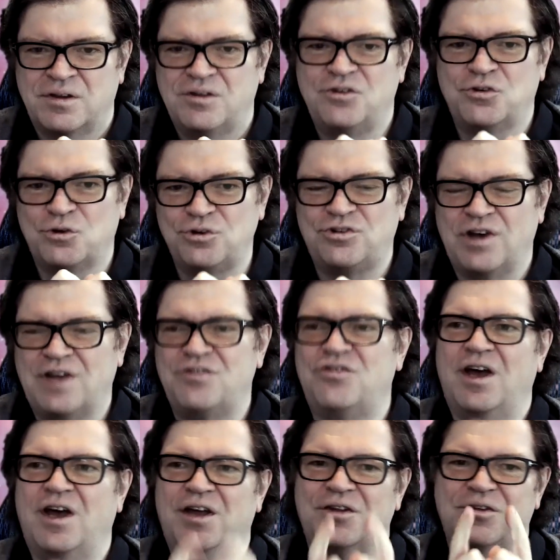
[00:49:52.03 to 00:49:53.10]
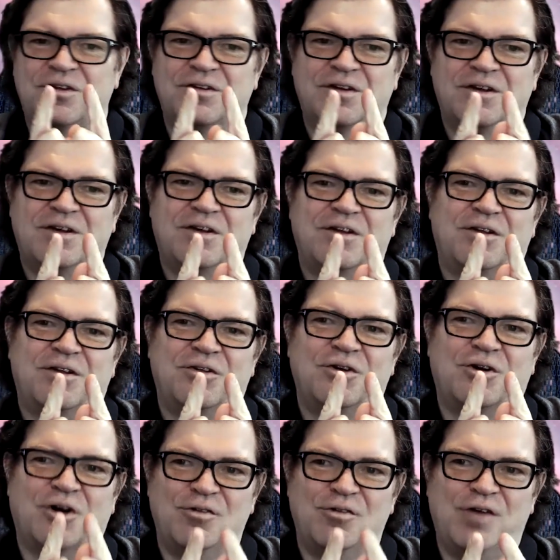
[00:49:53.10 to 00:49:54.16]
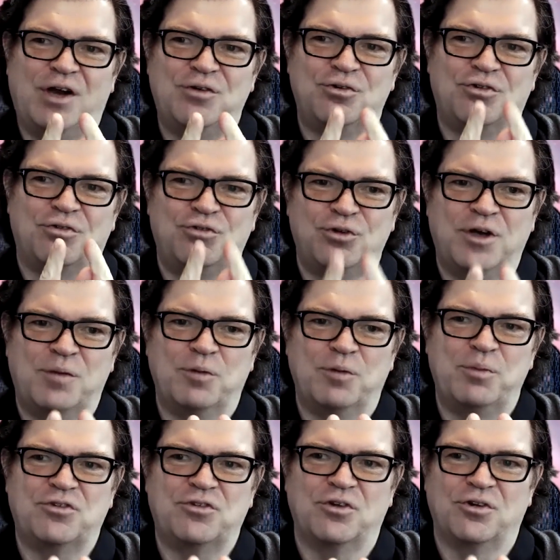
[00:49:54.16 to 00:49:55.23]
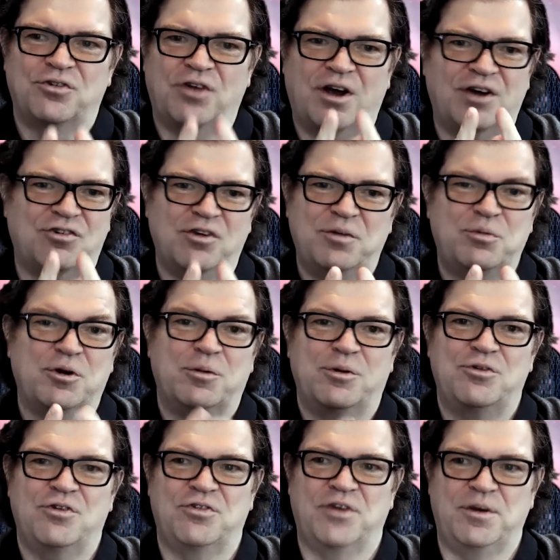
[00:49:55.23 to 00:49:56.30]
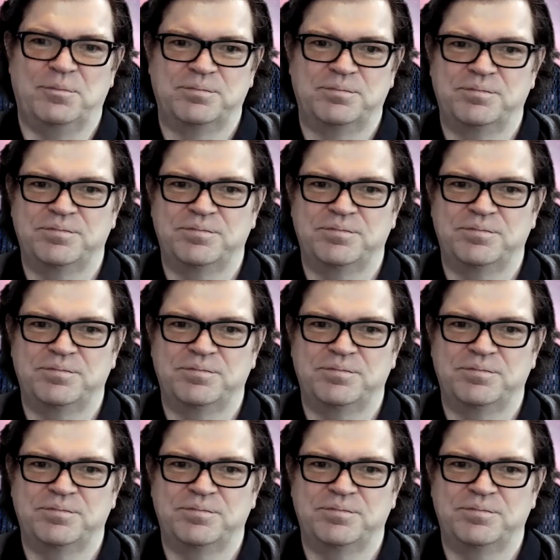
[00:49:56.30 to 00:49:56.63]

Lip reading: there's a good chance that the color values of two neighboring pixels are actually pretty much the same.